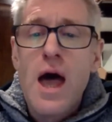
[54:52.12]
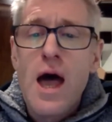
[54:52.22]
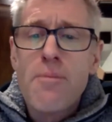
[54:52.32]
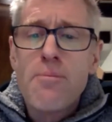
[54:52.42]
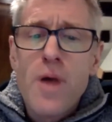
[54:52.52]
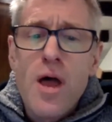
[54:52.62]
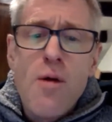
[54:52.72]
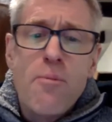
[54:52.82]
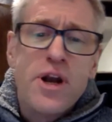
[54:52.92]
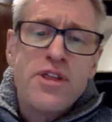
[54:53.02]

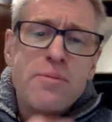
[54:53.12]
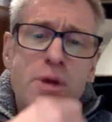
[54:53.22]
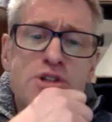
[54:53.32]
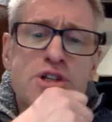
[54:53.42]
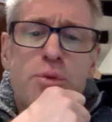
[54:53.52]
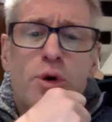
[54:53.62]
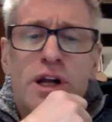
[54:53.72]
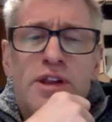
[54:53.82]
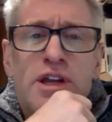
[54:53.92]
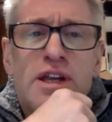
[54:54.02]
But I think most
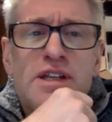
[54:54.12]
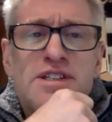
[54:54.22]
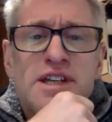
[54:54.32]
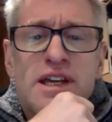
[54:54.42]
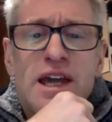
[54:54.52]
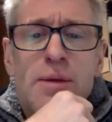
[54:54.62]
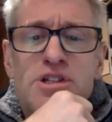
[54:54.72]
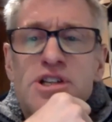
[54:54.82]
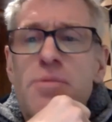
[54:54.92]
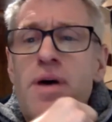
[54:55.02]
importantly, I think it needs to
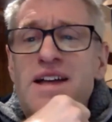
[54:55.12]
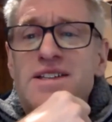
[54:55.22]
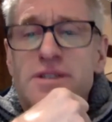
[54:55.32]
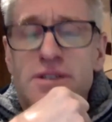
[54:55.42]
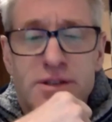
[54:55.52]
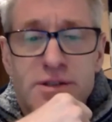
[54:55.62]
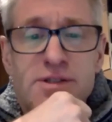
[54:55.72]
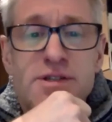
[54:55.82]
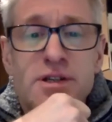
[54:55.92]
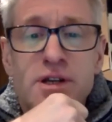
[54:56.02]
capture the patterns
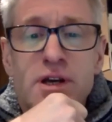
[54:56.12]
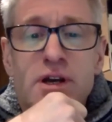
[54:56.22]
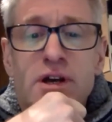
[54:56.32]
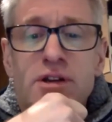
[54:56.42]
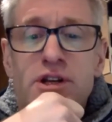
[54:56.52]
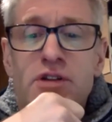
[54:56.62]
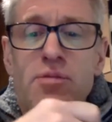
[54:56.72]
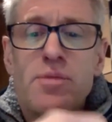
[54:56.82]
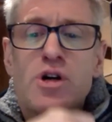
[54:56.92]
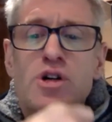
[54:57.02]
that have
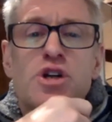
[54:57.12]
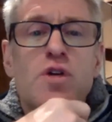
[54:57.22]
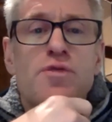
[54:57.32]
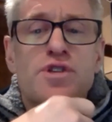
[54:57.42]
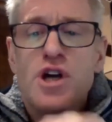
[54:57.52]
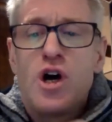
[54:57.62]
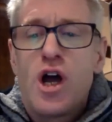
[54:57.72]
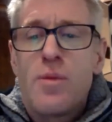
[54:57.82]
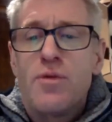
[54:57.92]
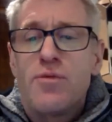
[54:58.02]
emerged over
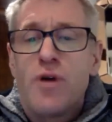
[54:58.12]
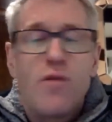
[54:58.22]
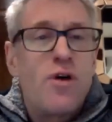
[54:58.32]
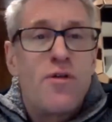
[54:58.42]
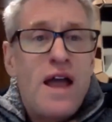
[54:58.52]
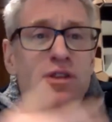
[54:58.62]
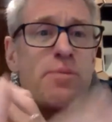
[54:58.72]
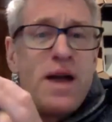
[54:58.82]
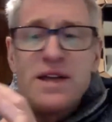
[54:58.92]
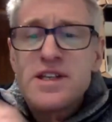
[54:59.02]
time of how the
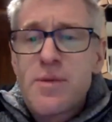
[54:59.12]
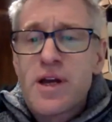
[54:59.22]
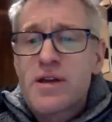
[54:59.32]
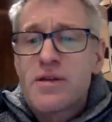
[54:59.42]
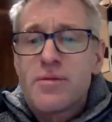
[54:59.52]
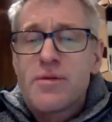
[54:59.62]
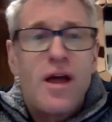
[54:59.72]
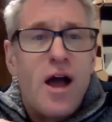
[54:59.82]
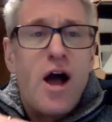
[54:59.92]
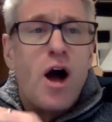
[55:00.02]
pandemic
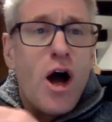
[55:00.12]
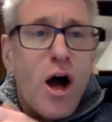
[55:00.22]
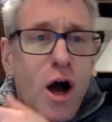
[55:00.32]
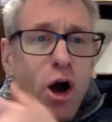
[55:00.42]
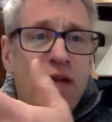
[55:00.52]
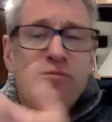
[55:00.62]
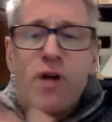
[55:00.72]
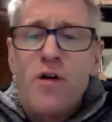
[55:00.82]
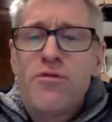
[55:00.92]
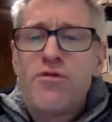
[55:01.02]

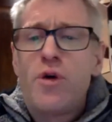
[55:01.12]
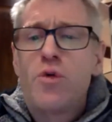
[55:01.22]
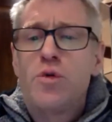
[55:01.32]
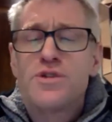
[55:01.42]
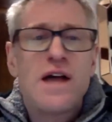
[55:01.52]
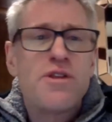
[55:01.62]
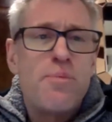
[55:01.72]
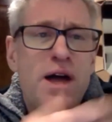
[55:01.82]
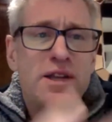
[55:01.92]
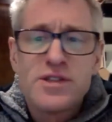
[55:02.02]
unfolds, how the
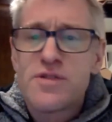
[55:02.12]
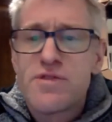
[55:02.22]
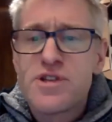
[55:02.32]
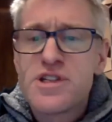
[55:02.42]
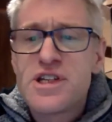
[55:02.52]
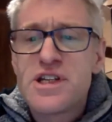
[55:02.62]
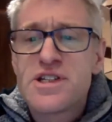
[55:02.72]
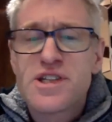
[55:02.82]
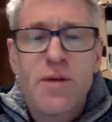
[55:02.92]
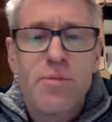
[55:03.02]
patterns of the
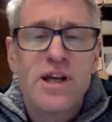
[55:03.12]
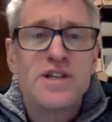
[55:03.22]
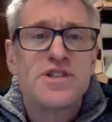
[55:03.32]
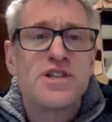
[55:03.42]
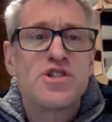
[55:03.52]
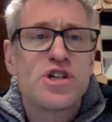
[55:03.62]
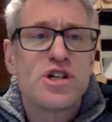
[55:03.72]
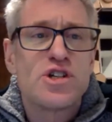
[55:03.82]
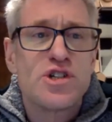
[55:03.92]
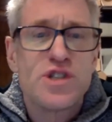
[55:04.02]
disease take place, these
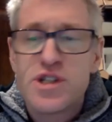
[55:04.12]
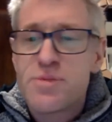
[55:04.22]
surges, these